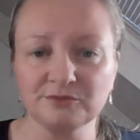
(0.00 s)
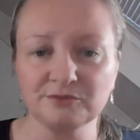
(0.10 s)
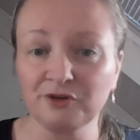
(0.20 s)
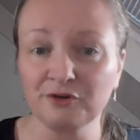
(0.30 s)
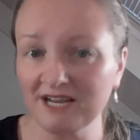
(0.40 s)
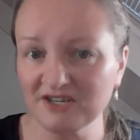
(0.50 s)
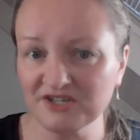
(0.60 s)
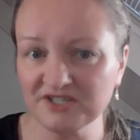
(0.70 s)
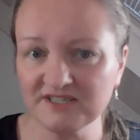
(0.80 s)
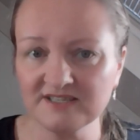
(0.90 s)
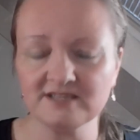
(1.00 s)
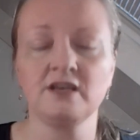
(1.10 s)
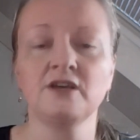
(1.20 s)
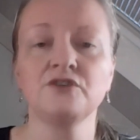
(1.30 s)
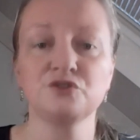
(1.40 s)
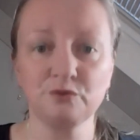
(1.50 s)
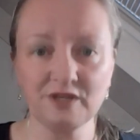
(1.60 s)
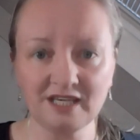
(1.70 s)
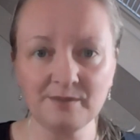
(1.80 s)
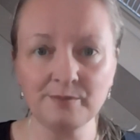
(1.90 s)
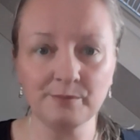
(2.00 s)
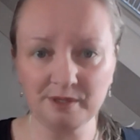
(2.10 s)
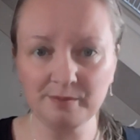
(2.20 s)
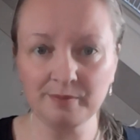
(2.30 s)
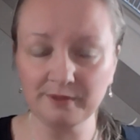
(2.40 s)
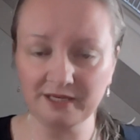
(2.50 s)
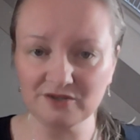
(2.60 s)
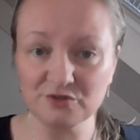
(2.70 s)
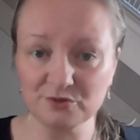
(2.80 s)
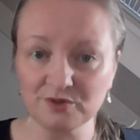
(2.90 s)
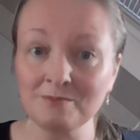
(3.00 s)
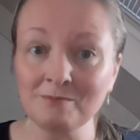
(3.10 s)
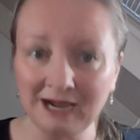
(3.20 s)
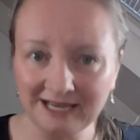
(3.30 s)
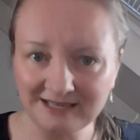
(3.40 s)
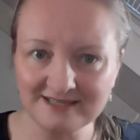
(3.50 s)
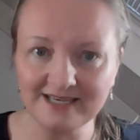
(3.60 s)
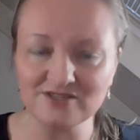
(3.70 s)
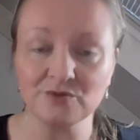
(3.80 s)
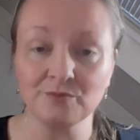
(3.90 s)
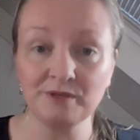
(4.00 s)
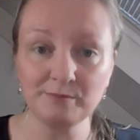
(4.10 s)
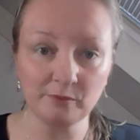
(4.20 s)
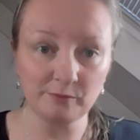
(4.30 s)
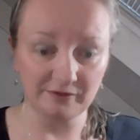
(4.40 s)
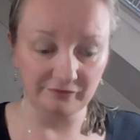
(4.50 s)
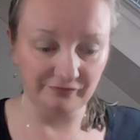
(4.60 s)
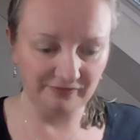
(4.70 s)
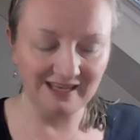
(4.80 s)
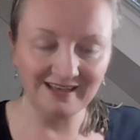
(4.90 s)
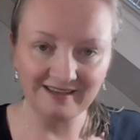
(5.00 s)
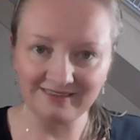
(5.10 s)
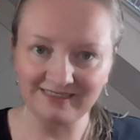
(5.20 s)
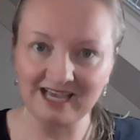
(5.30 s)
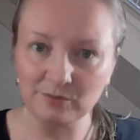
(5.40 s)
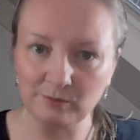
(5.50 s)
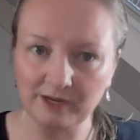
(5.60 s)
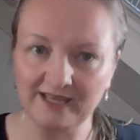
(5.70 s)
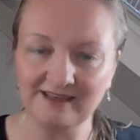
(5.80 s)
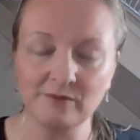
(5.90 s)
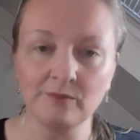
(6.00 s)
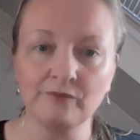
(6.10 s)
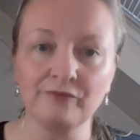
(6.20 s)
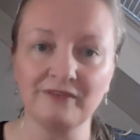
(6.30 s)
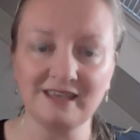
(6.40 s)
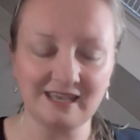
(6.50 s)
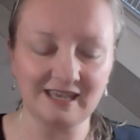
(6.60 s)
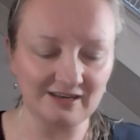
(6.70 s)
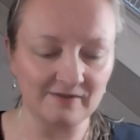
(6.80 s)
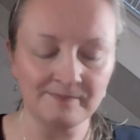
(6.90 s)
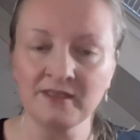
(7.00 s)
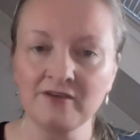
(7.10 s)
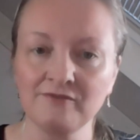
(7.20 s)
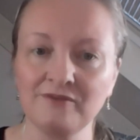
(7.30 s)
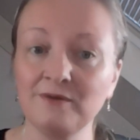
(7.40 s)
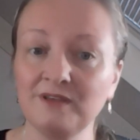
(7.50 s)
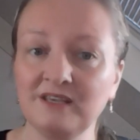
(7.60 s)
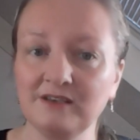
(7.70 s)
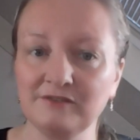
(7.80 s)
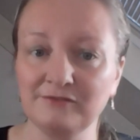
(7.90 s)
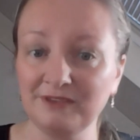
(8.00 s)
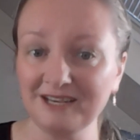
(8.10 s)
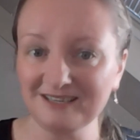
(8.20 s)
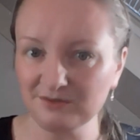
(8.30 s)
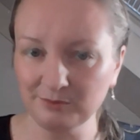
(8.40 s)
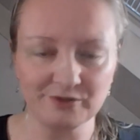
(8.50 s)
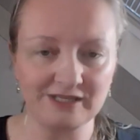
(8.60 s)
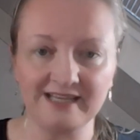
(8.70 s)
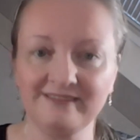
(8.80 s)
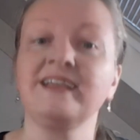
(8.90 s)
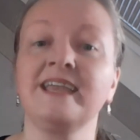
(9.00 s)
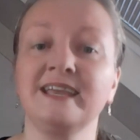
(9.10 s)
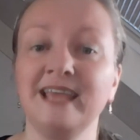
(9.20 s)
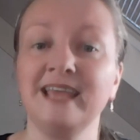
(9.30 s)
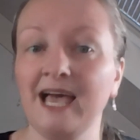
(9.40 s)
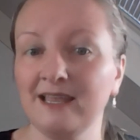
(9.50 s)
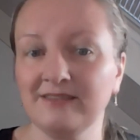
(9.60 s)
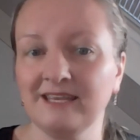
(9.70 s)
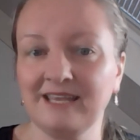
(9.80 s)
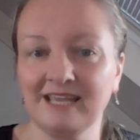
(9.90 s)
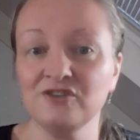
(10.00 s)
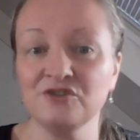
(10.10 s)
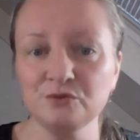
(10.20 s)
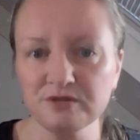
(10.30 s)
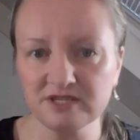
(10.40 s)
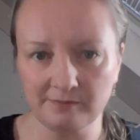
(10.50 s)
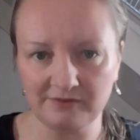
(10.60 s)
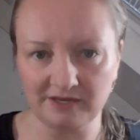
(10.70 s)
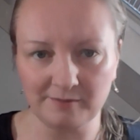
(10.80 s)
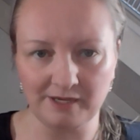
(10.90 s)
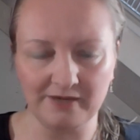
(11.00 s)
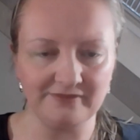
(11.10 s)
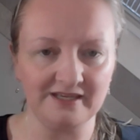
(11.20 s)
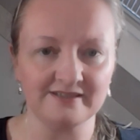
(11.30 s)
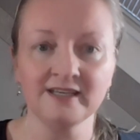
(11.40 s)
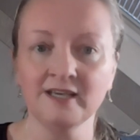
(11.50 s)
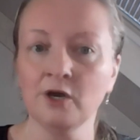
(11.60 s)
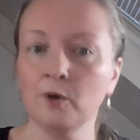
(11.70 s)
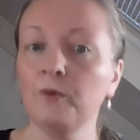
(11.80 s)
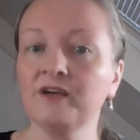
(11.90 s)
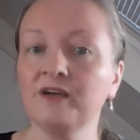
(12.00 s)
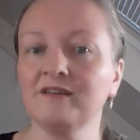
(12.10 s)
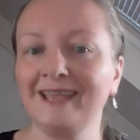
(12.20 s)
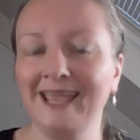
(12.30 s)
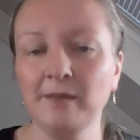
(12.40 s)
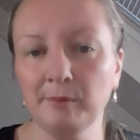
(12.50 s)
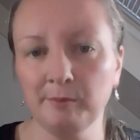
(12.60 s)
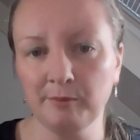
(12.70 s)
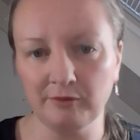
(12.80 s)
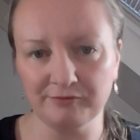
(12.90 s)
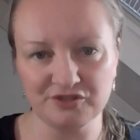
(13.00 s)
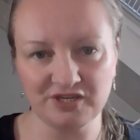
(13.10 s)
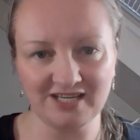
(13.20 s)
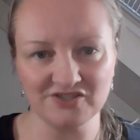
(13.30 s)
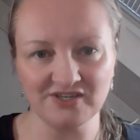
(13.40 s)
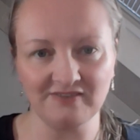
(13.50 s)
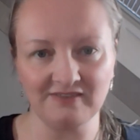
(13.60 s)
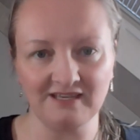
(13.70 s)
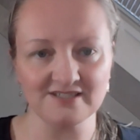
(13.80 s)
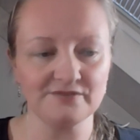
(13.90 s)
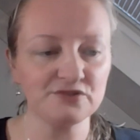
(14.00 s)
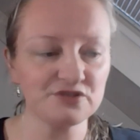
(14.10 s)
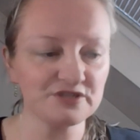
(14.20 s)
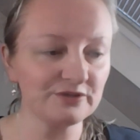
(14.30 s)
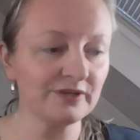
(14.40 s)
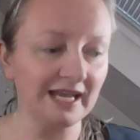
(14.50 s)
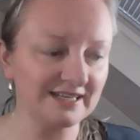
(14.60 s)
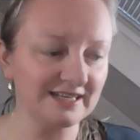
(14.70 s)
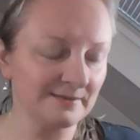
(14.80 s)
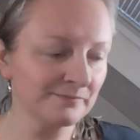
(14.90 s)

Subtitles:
crashes, to keep people in a certain mindset. So people will think that way. They will think in a very victimhood, like they can't do something about that. We are not capable of changing things. If you just look at